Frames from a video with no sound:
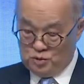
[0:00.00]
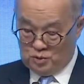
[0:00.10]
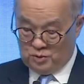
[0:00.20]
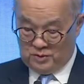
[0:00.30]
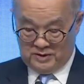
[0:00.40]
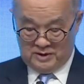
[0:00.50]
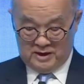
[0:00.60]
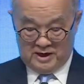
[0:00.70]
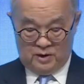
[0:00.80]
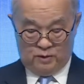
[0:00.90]
you all
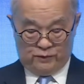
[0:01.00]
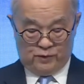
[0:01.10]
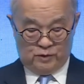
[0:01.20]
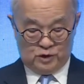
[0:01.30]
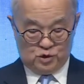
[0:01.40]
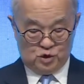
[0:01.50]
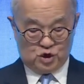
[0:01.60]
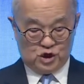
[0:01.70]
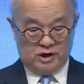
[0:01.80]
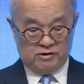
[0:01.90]
and look forward to
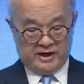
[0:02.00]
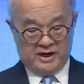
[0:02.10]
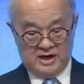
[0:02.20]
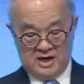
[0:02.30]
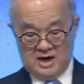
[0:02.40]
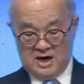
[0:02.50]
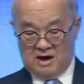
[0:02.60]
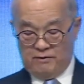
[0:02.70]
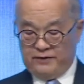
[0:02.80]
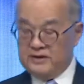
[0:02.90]
sharing
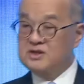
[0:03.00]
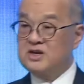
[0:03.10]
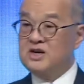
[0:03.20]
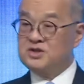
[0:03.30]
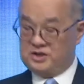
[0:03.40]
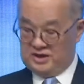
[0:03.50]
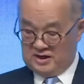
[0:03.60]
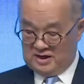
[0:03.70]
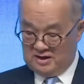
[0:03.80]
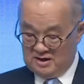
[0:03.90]
our
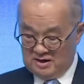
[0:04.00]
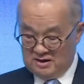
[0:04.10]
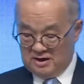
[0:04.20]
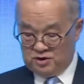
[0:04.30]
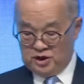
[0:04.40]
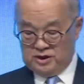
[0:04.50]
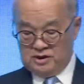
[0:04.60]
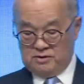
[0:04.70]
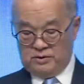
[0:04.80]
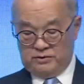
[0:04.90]
fantastic
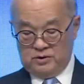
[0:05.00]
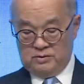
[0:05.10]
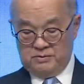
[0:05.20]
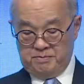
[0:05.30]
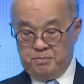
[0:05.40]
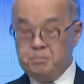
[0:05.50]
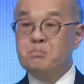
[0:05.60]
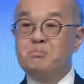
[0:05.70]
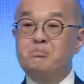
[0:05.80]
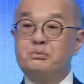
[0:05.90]
agenda with you,
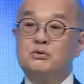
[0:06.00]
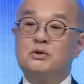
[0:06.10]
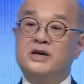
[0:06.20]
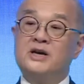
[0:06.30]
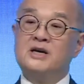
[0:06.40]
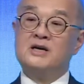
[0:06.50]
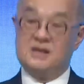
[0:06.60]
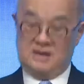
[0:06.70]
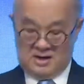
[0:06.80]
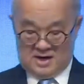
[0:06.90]
pooling
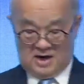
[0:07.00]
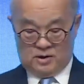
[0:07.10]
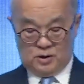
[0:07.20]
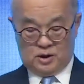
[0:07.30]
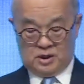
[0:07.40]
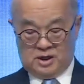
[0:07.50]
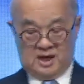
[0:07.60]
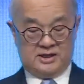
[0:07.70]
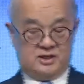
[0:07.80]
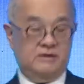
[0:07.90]
our
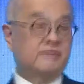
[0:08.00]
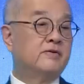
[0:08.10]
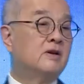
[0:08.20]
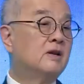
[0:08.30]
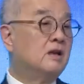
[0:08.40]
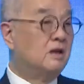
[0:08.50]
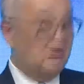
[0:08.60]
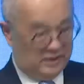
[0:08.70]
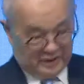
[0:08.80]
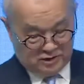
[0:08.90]
collective
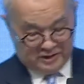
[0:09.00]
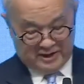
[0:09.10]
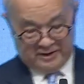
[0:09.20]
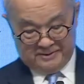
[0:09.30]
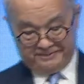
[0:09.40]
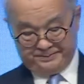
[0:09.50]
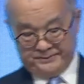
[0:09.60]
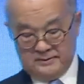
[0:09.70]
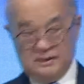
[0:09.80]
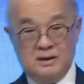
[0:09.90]
learning together.
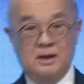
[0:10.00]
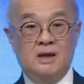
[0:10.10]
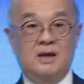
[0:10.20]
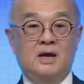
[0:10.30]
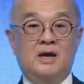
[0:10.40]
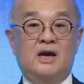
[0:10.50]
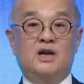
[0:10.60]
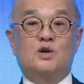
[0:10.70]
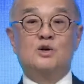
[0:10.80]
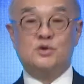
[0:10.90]

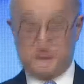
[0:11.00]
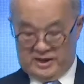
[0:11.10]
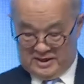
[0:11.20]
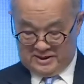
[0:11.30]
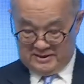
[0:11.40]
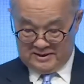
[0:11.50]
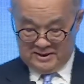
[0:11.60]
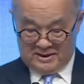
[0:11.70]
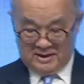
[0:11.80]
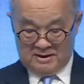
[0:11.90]
In closing,
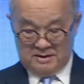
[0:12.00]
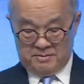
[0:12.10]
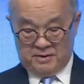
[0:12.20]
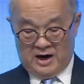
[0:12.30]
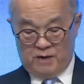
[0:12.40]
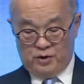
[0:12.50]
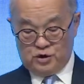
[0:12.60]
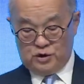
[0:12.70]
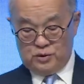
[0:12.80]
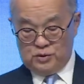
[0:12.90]
may I
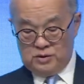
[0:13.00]
wish